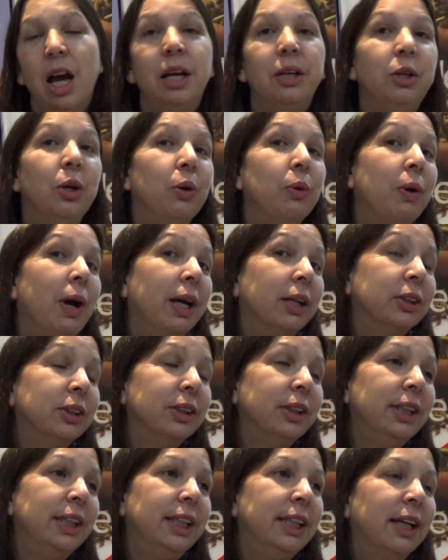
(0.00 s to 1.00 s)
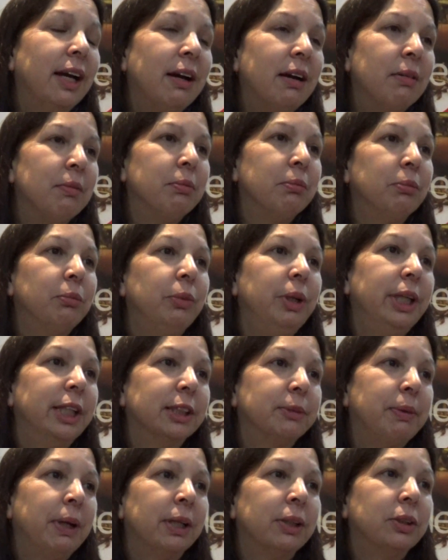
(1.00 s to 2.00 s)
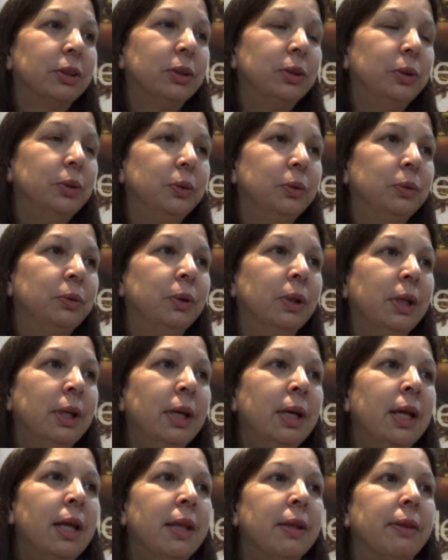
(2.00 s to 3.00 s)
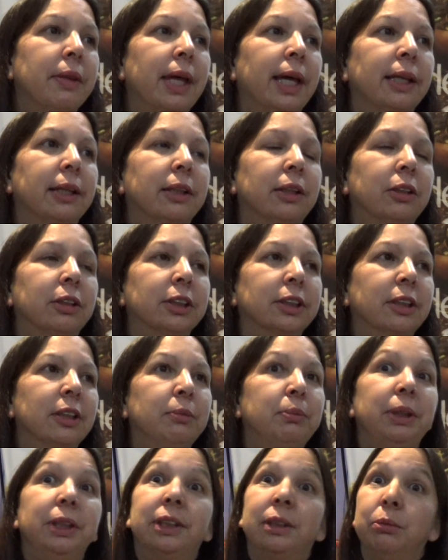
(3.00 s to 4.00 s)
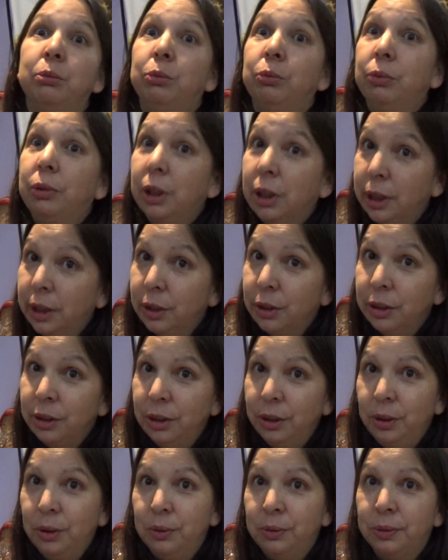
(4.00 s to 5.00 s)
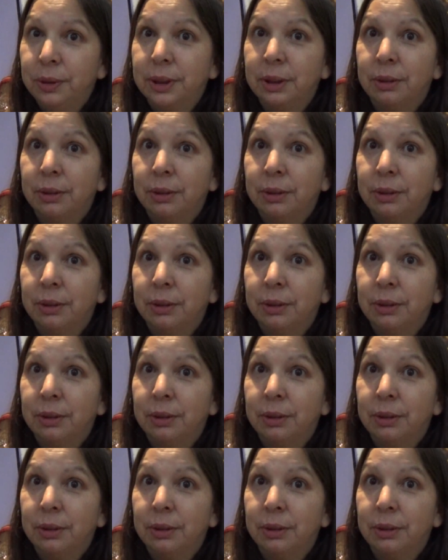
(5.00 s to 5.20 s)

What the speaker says: No, actually, we expect that there's going to be some really good news